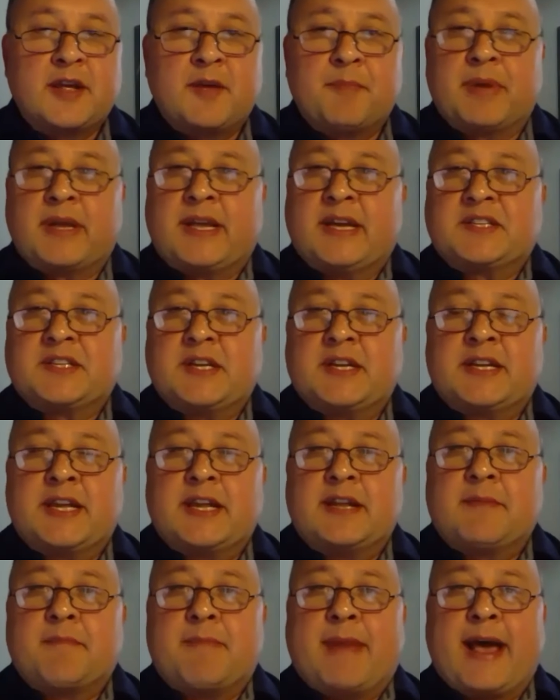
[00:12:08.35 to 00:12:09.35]
because it
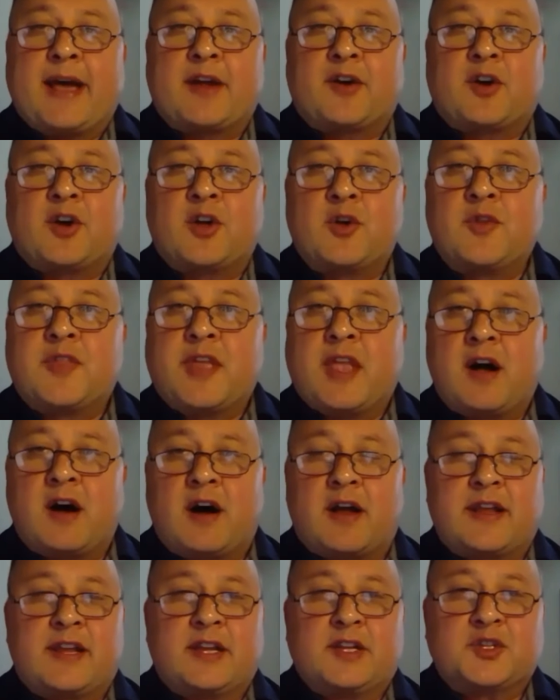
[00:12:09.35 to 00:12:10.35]
didn't matter who the
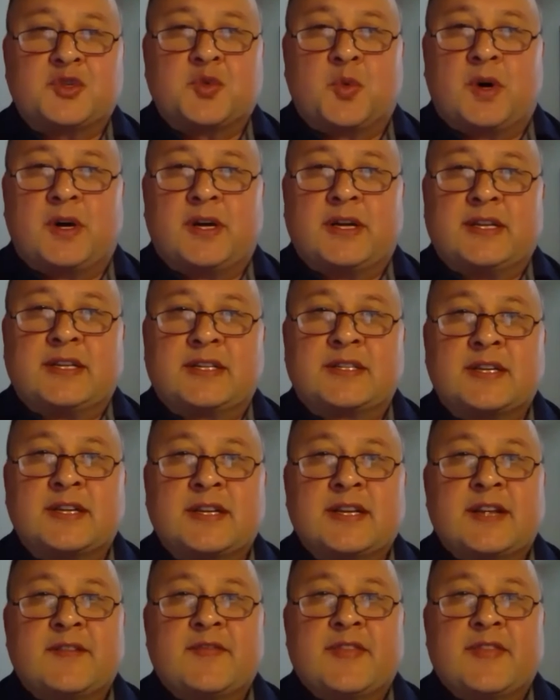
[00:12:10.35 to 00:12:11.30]
audience was.